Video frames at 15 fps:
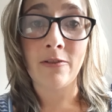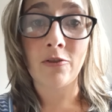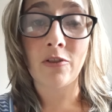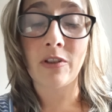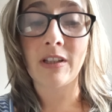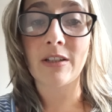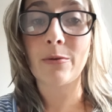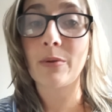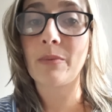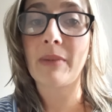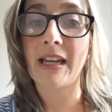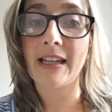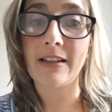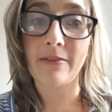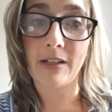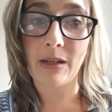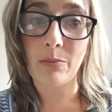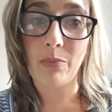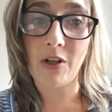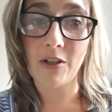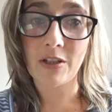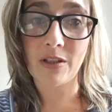so this would make it
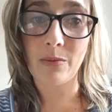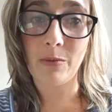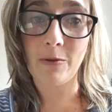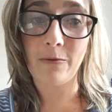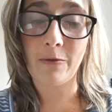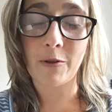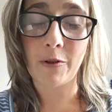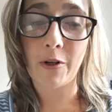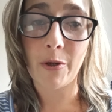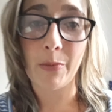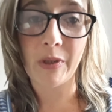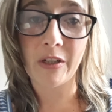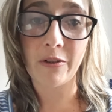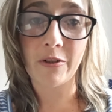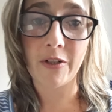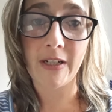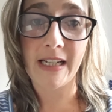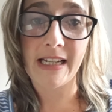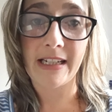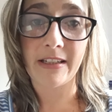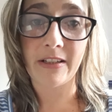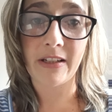impossible for Romeo and
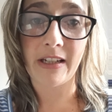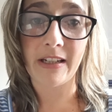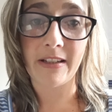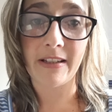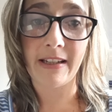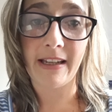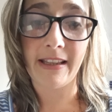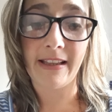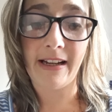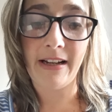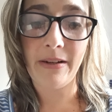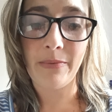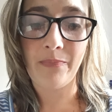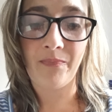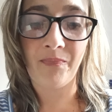Juliet to get together.